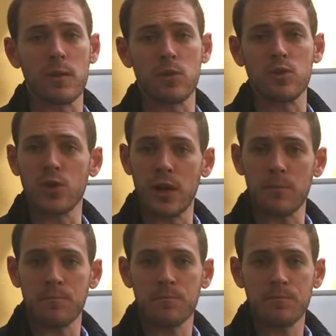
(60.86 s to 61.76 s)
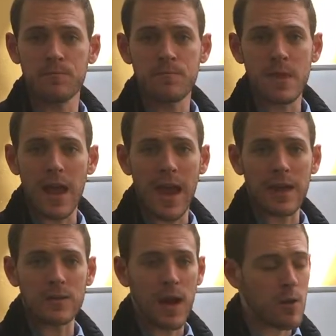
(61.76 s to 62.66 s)
imagery
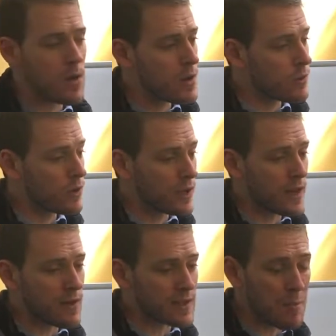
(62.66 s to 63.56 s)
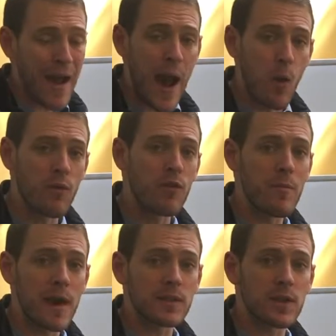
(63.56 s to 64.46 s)
and really give us a powerful
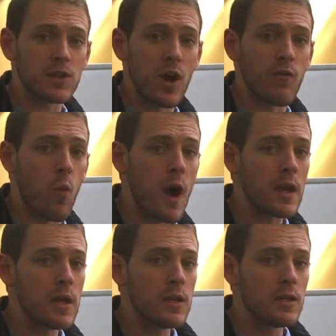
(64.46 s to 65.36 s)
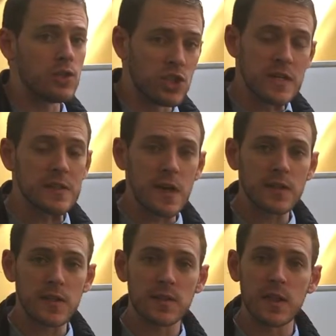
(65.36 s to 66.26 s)
message of what
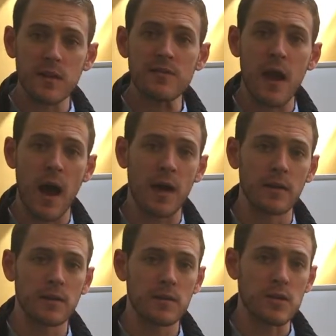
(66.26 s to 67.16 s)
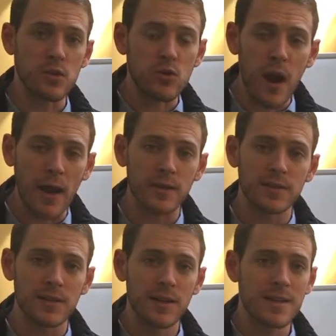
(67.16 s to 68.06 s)
Jesus, the Son of God, the
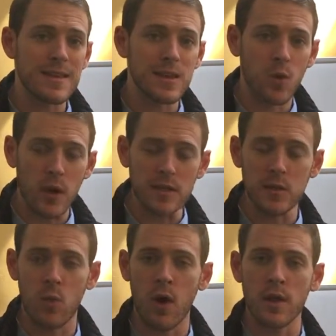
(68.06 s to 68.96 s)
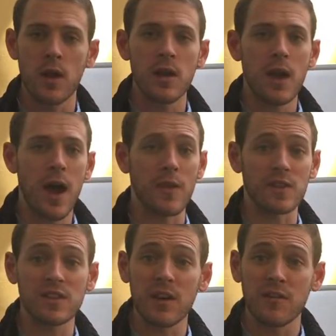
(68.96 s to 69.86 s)
Christ, the Anointed One,
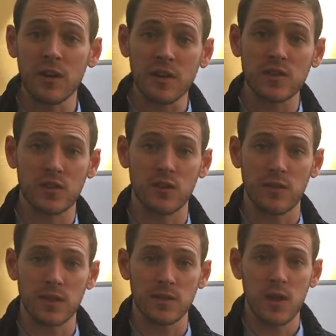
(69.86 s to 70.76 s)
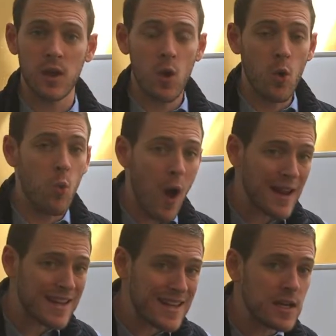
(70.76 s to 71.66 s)
the suffering servant,
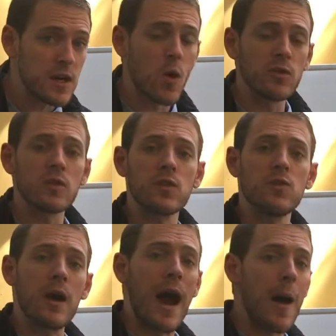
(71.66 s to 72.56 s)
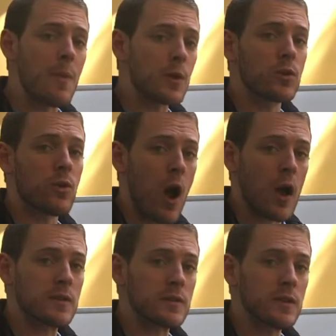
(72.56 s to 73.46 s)
what he goes through on the
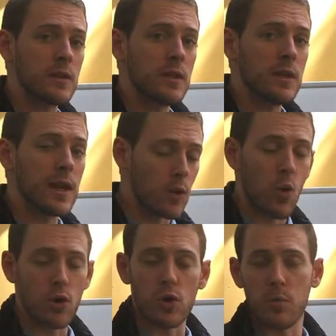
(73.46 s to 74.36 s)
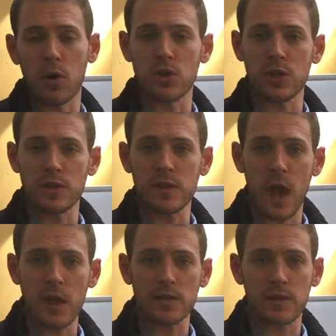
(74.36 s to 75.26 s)
cross in order to purchase
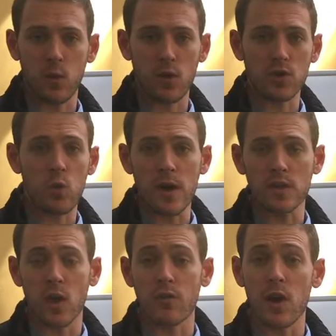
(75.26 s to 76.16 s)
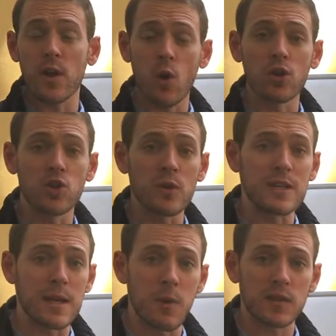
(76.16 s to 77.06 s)
us, in order to win us over, in order to
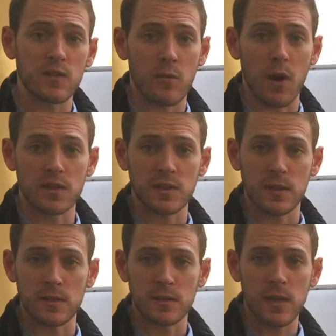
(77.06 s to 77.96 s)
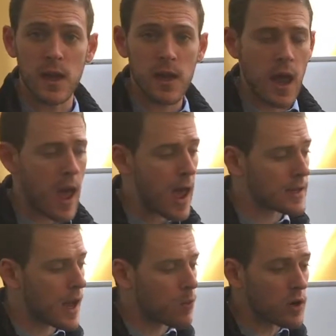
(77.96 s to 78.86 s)
redeem us from our sins.
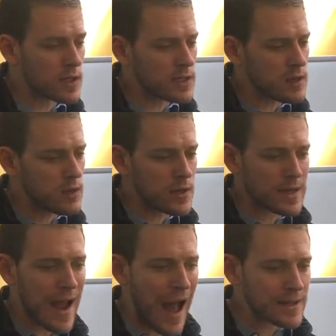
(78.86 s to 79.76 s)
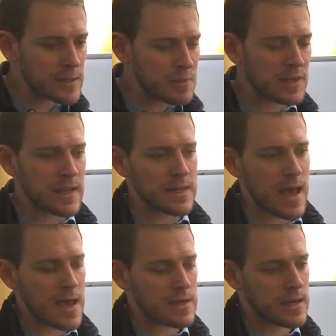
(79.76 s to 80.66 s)
And we'll continue to contemplate
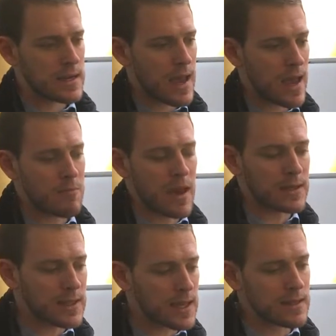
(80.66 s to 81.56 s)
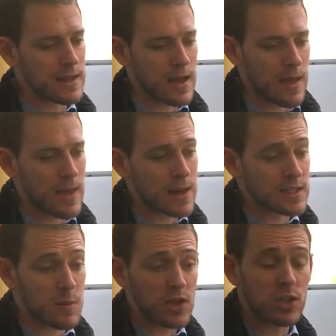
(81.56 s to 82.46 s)
that and meditate on that,
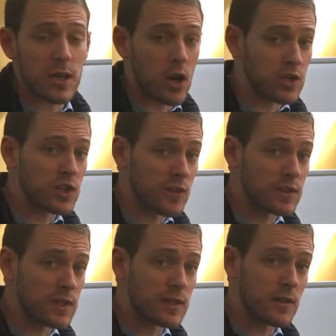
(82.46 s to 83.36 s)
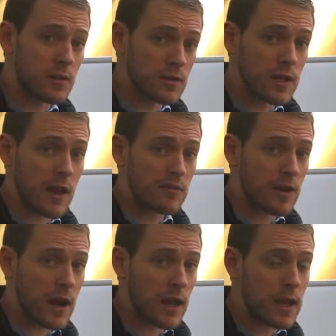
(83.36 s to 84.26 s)
especially in our services on Thursday and
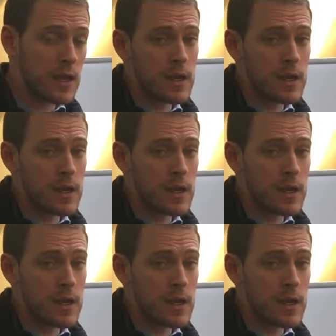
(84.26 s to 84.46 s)
Friday,